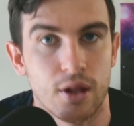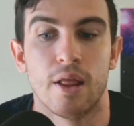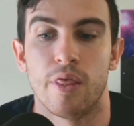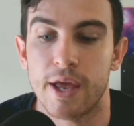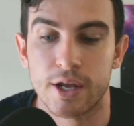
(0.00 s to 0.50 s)

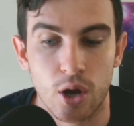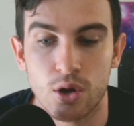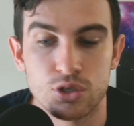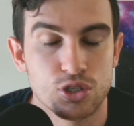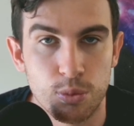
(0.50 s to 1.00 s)
They're
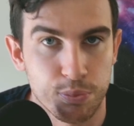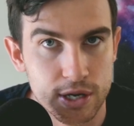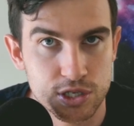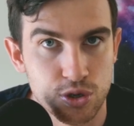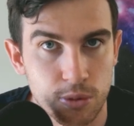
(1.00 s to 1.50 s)
going to
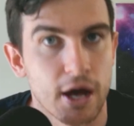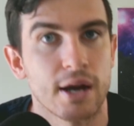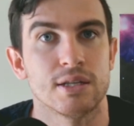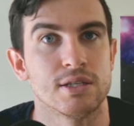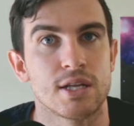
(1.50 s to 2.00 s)
press your
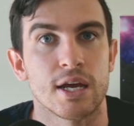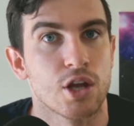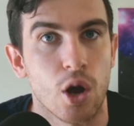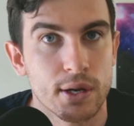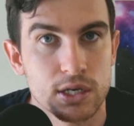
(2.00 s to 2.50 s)
buttons. They're
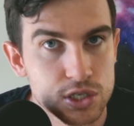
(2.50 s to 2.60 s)
going to